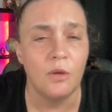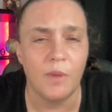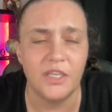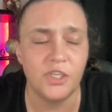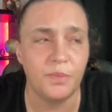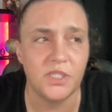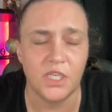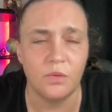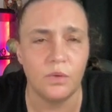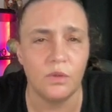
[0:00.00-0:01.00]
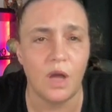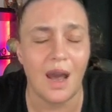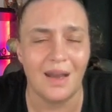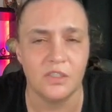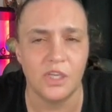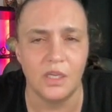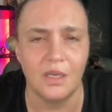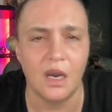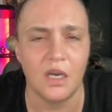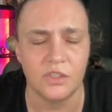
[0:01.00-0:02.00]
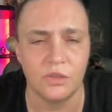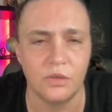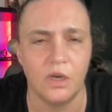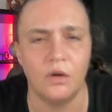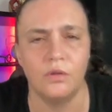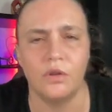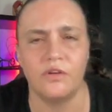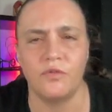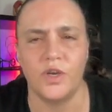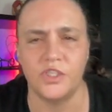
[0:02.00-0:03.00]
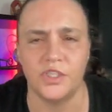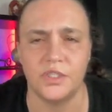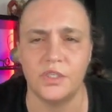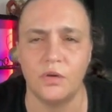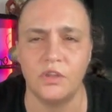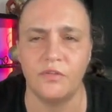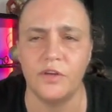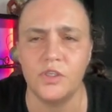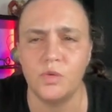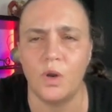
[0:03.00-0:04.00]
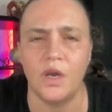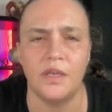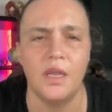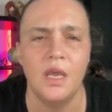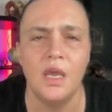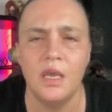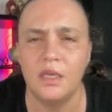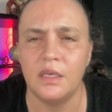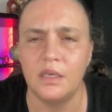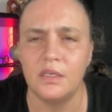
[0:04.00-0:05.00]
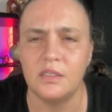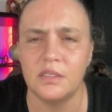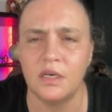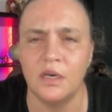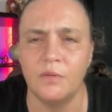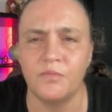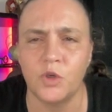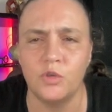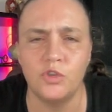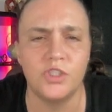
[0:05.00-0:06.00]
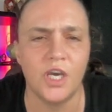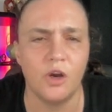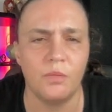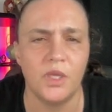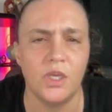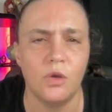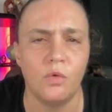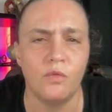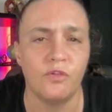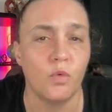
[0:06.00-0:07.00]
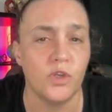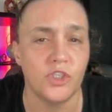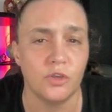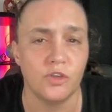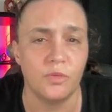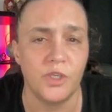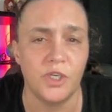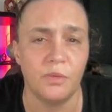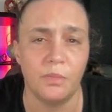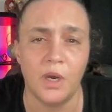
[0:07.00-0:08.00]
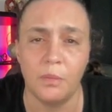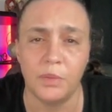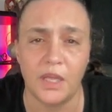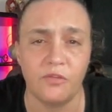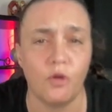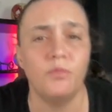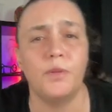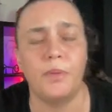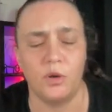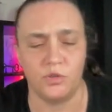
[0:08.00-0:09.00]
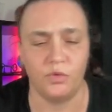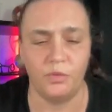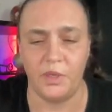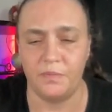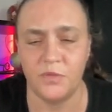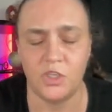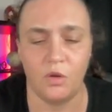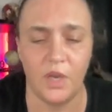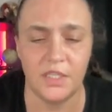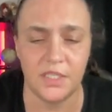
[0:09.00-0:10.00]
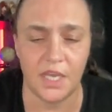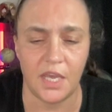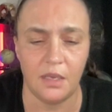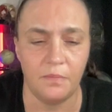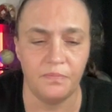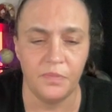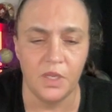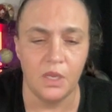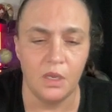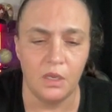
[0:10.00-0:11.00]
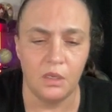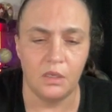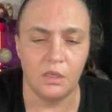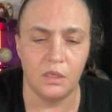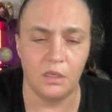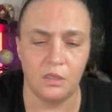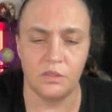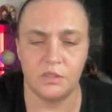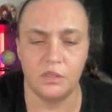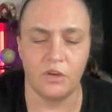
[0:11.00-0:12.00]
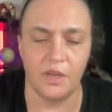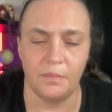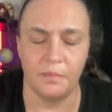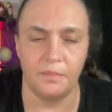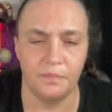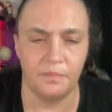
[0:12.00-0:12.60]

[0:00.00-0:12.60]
my GPT will actually ask you a whole lot of questions. So the first one is, could you tell me for which social media platform the post will be? So let's say Instagram.